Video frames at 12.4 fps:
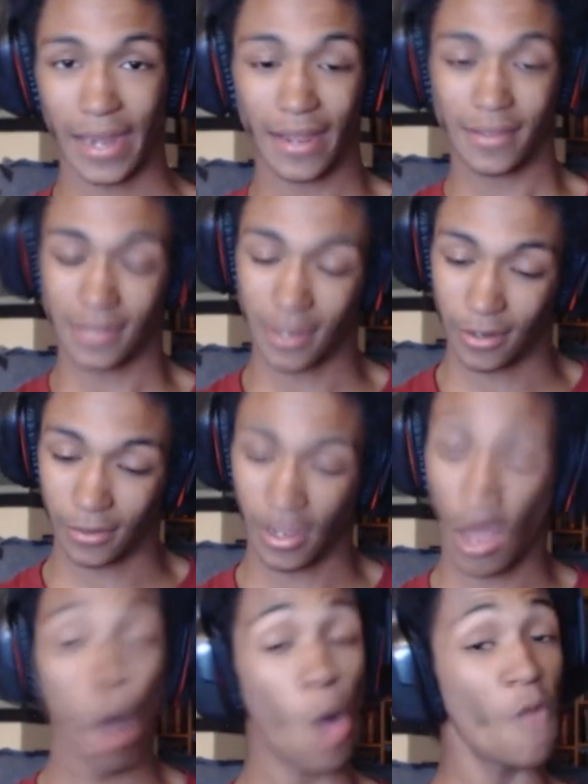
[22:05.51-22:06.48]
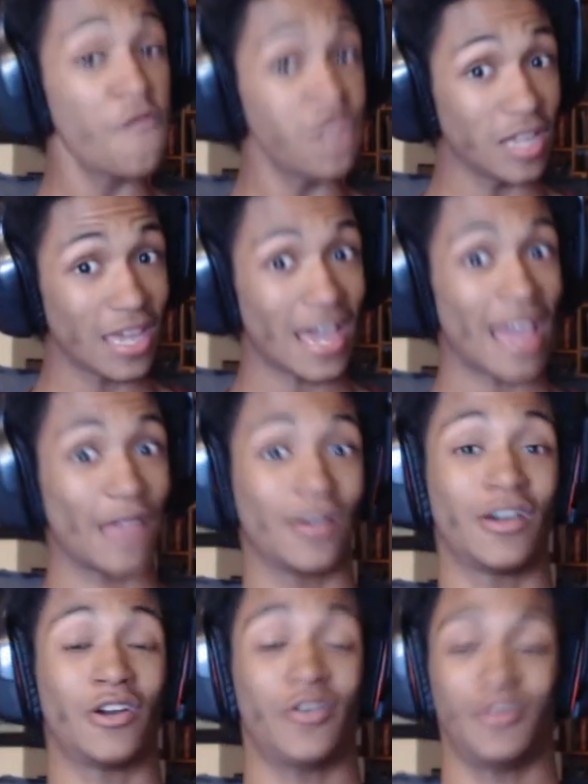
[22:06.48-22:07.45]
So hopefully I
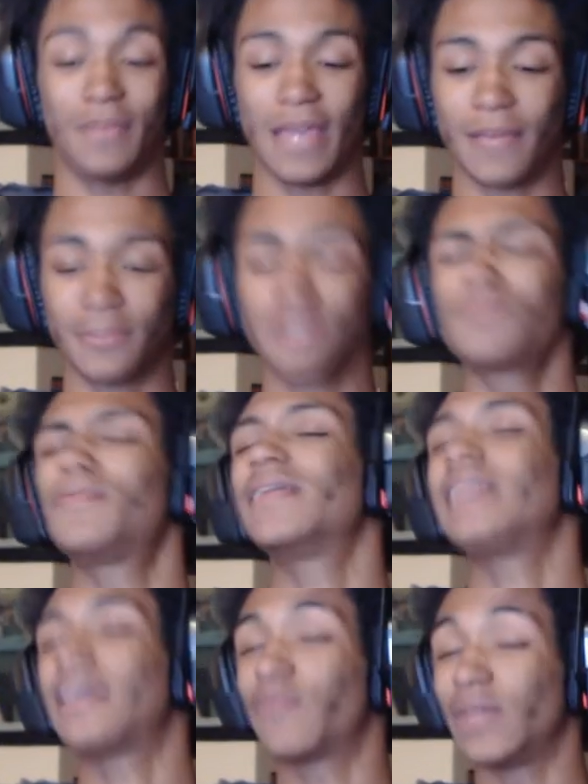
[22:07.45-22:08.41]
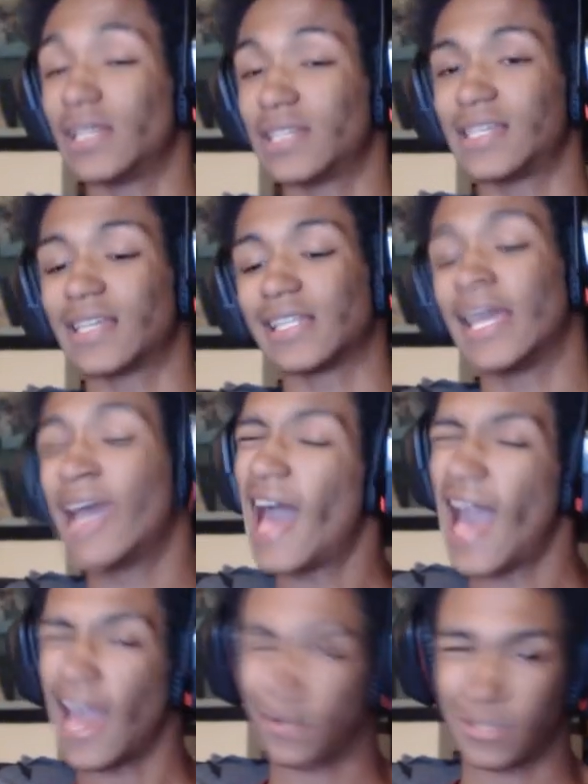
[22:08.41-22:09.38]
could be able to, but realistically I
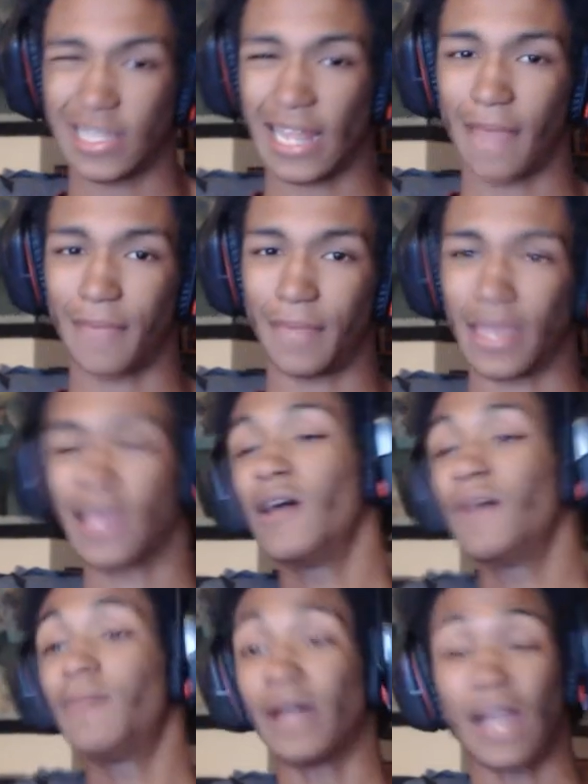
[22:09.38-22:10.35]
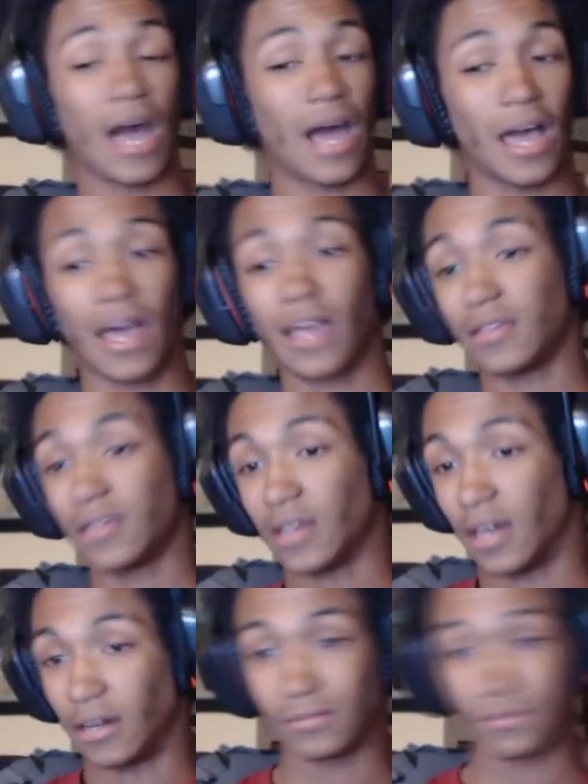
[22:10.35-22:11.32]
don't see that happening. But
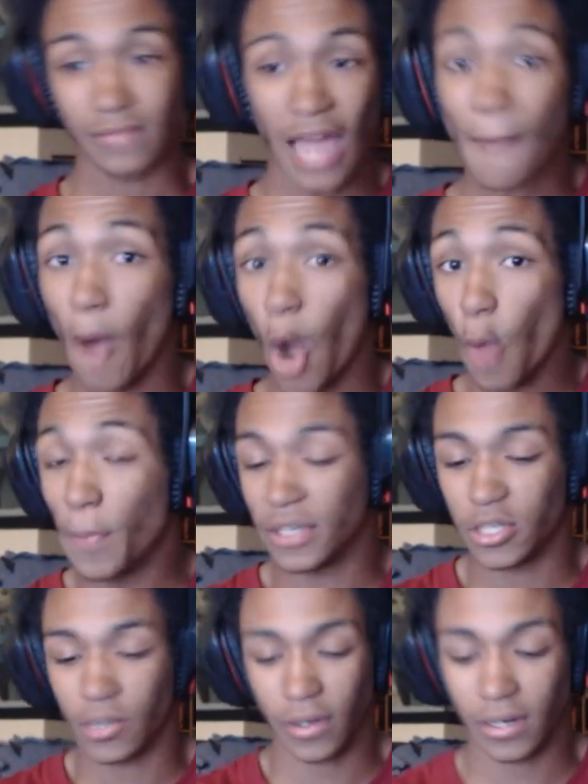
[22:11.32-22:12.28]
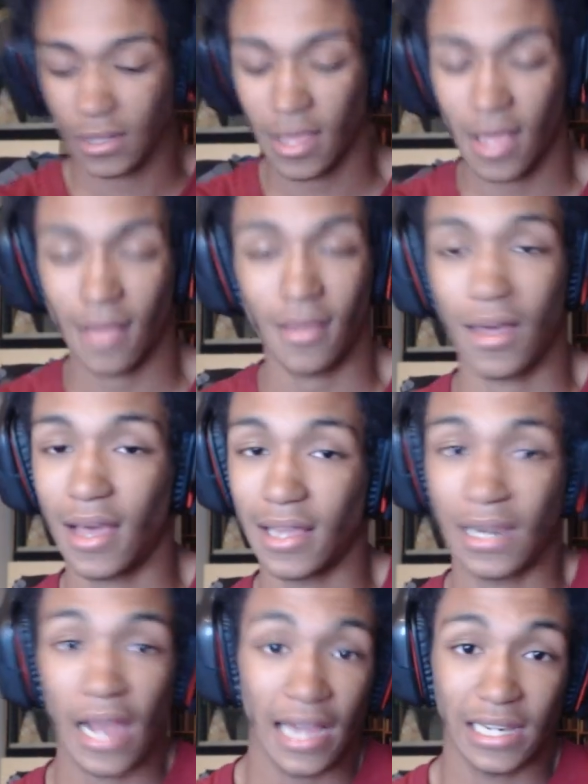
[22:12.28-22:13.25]
I'm open to it.
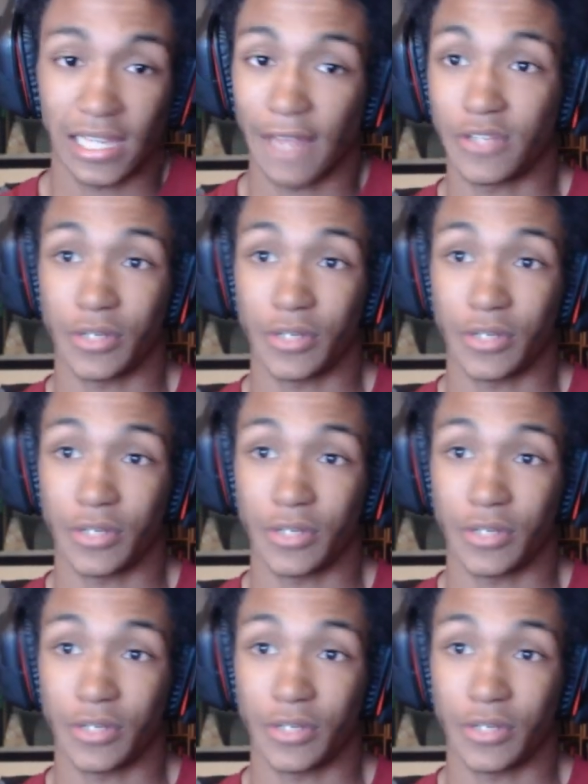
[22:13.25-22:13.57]
I'd love to.